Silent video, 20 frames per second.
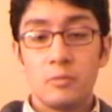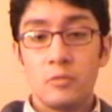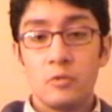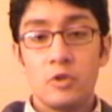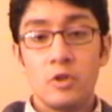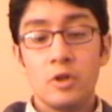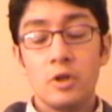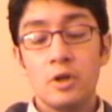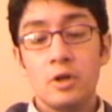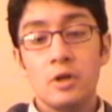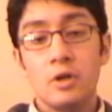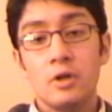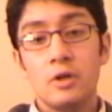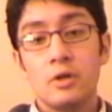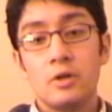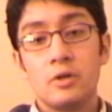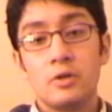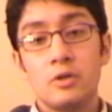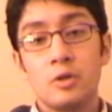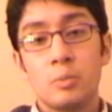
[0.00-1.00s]

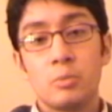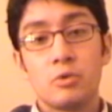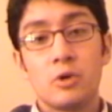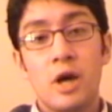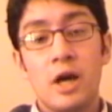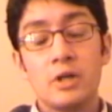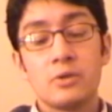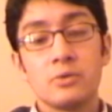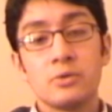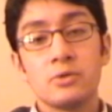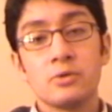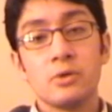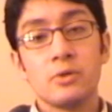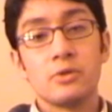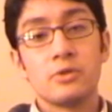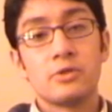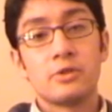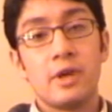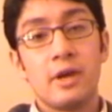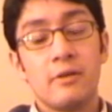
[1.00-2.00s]
the prize
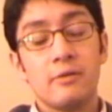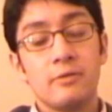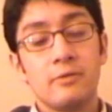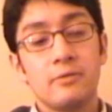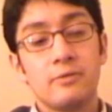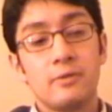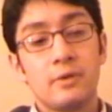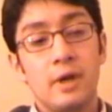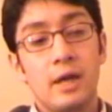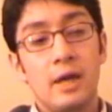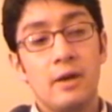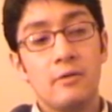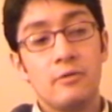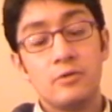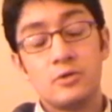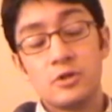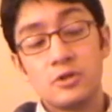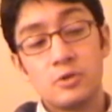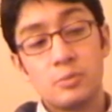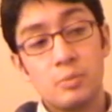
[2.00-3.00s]
results have
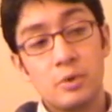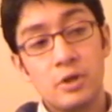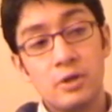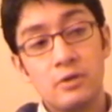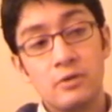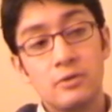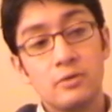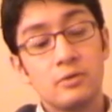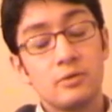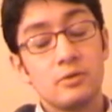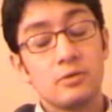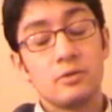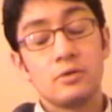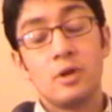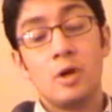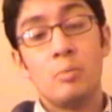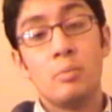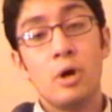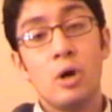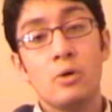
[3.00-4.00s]
just been
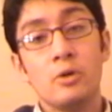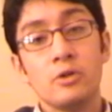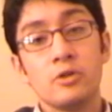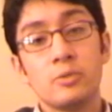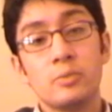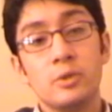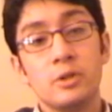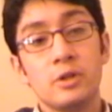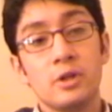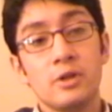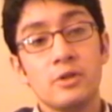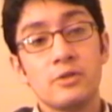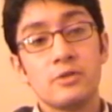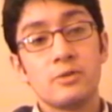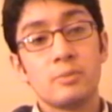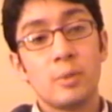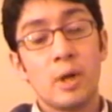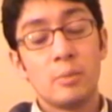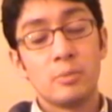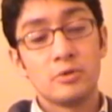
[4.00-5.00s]
a bonus,
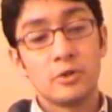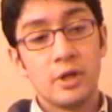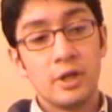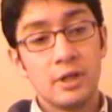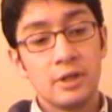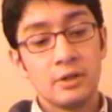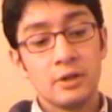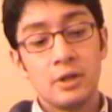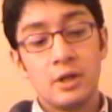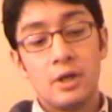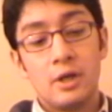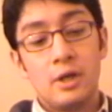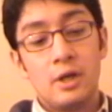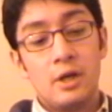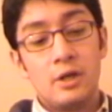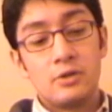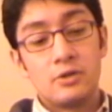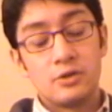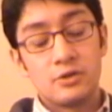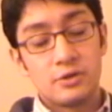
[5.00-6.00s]
because my playing,
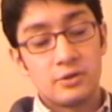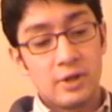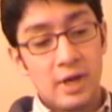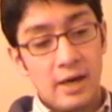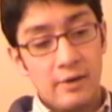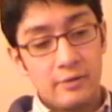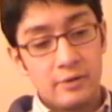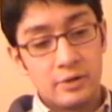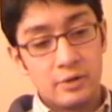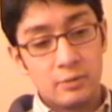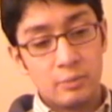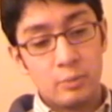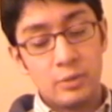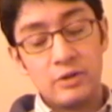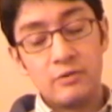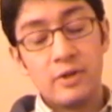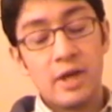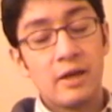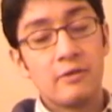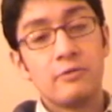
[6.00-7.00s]
just having to
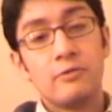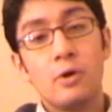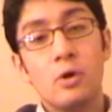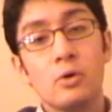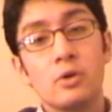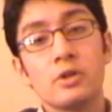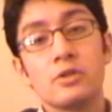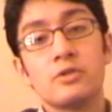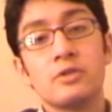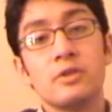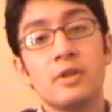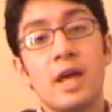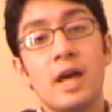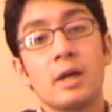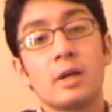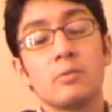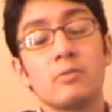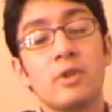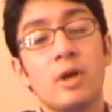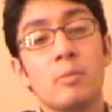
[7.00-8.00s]
be that focused and
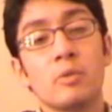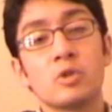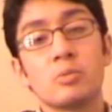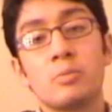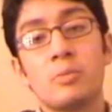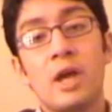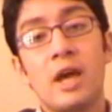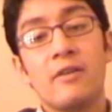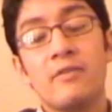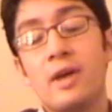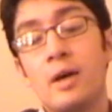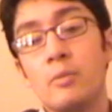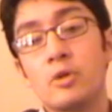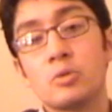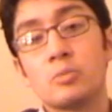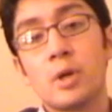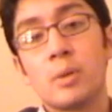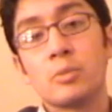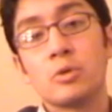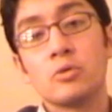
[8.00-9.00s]
have that
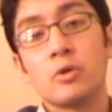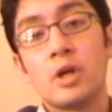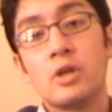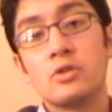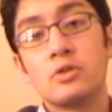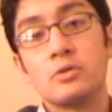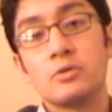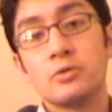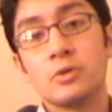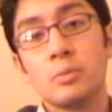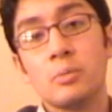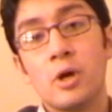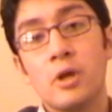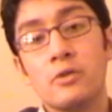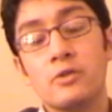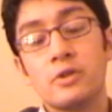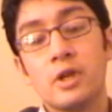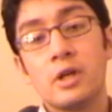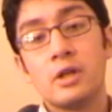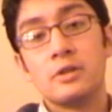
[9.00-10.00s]
much preparation for
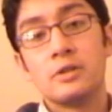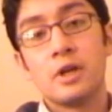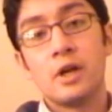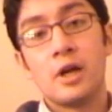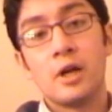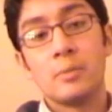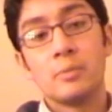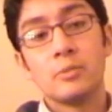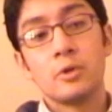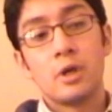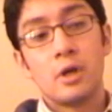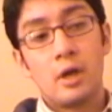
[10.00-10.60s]
months at a time,